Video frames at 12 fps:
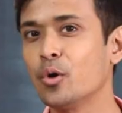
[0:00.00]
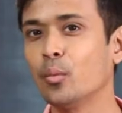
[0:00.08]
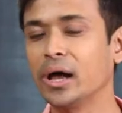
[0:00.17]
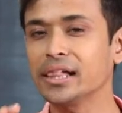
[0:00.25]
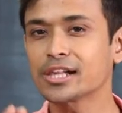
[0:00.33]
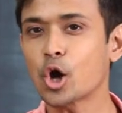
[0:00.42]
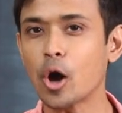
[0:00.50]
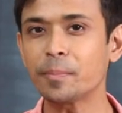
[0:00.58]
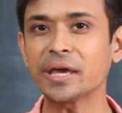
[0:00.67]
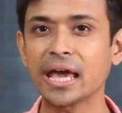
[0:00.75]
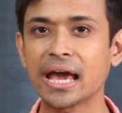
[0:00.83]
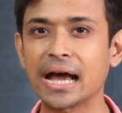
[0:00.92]
Well,
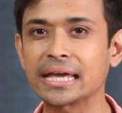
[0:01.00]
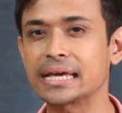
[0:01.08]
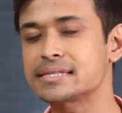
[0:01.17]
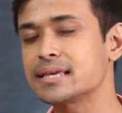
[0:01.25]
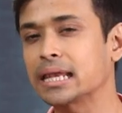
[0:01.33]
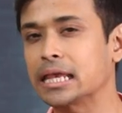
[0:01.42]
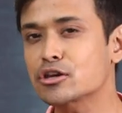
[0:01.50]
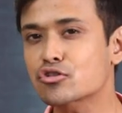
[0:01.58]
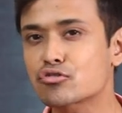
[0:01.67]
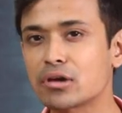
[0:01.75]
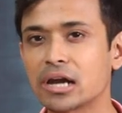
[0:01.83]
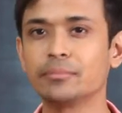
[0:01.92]
Copy AI is an
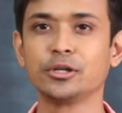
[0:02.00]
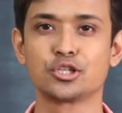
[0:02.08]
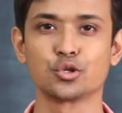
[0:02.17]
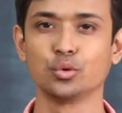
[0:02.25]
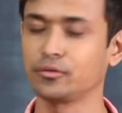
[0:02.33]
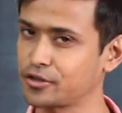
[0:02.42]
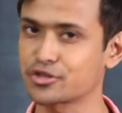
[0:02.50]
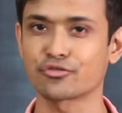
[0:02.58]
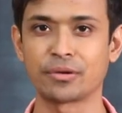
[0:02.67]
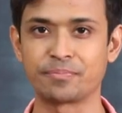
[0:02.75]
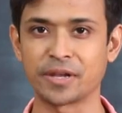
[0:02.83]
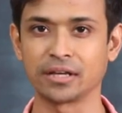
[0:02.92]
incredible tool for
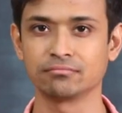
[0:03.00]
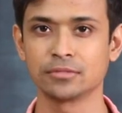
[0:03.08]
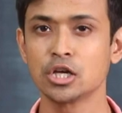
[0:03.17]
scripting.